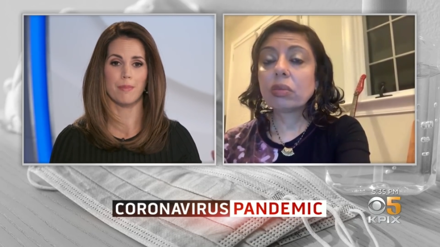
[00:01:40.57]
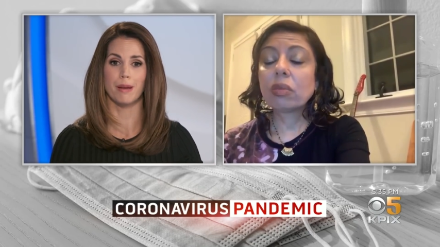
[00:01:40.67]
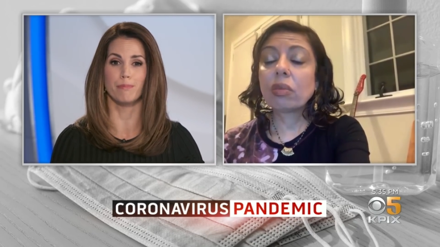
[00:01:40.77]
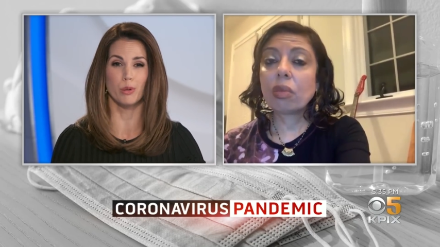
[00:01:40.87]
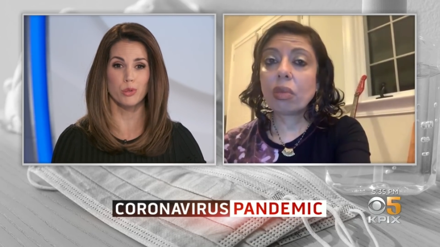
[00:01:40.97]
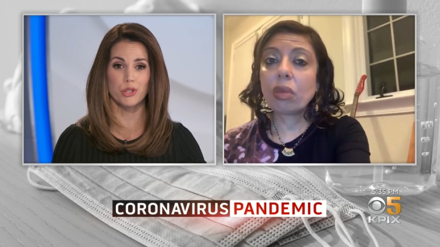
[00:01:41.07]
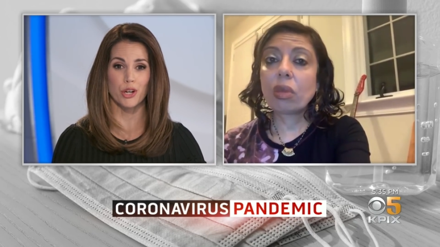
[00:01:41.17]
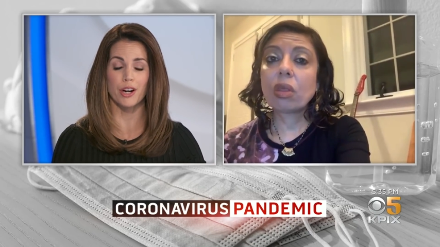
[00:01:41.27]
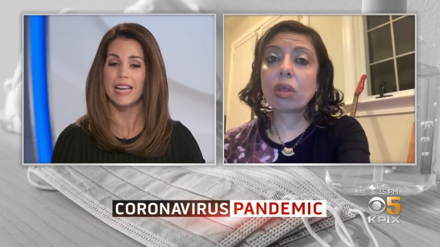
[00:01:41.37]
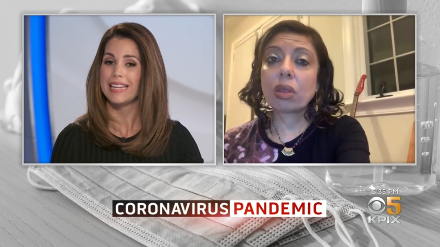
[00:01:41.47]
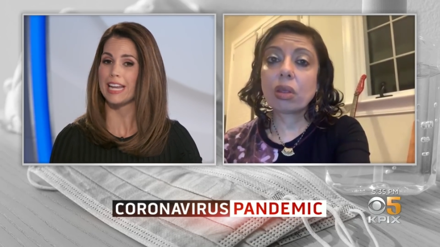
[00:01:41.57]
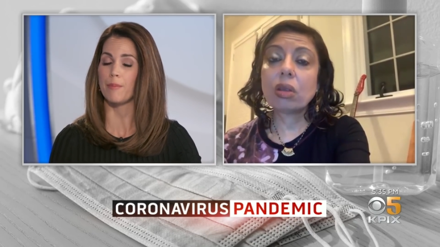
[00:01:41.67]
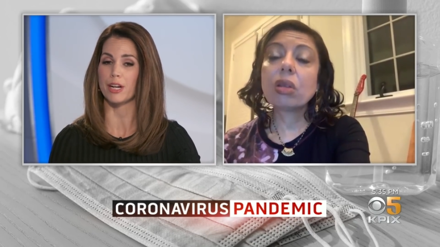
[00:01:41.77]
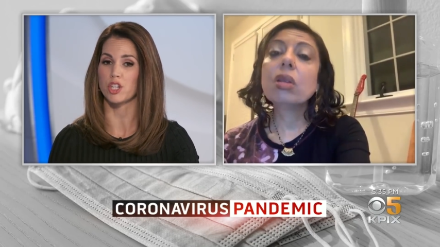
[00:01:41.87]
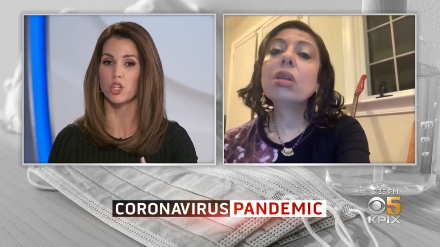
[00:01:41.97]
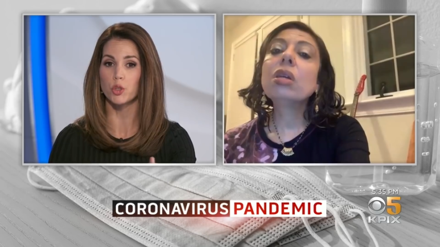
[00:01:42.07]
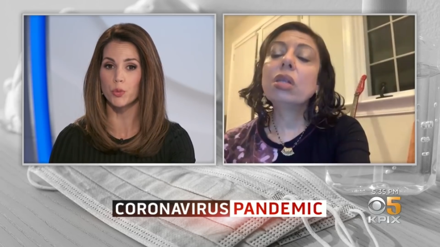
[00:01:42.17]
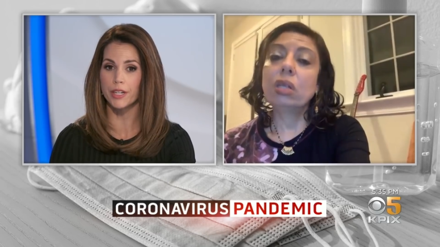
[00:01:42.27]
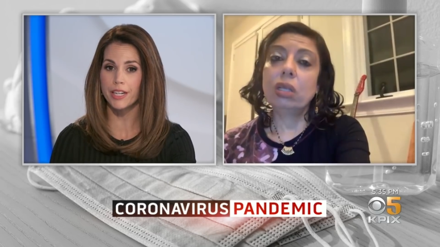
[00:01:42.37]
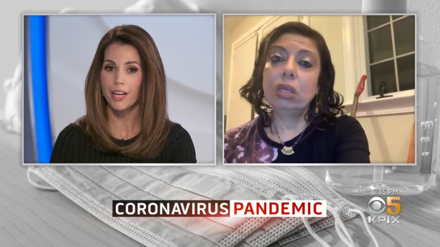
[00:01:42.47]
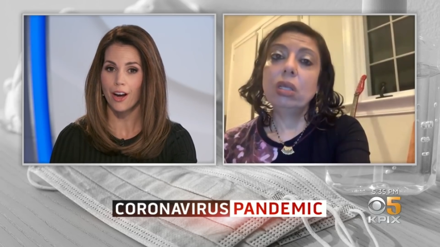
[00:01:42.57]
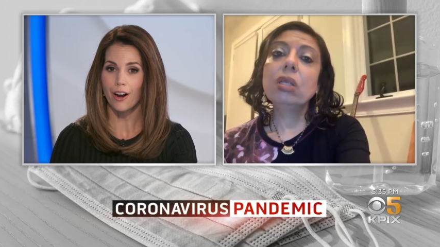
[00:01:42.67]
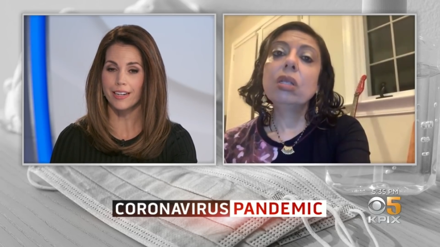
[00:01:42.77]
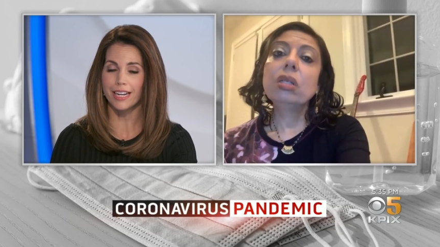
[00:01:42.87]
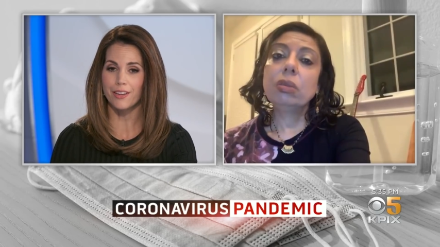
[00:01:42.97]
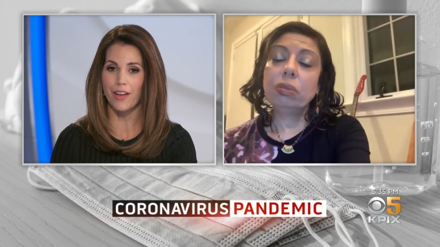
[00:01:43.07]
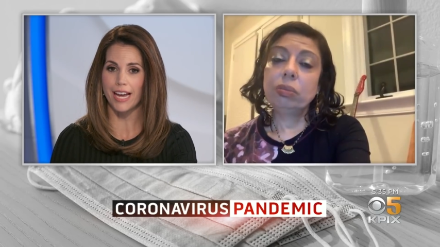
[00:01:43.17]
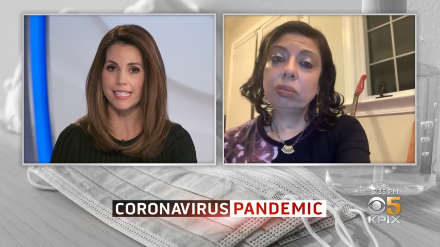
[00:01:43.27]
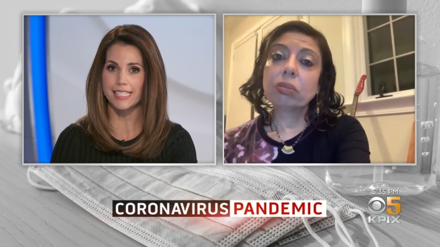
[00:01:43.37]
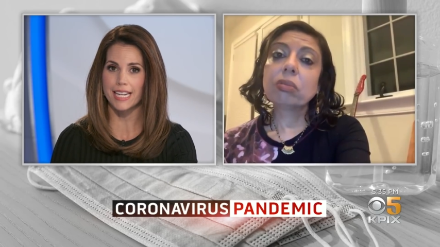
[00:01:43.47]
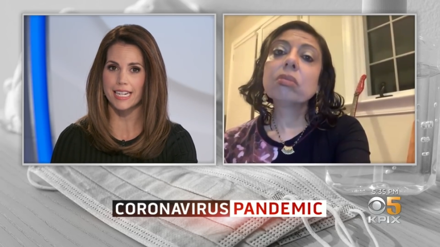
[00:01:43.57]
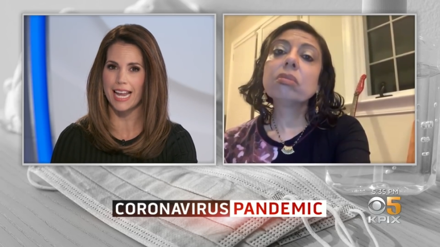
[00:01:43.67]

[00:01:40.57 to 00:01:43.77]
Speaker 1: my booster. Now my children are getting vaccinated.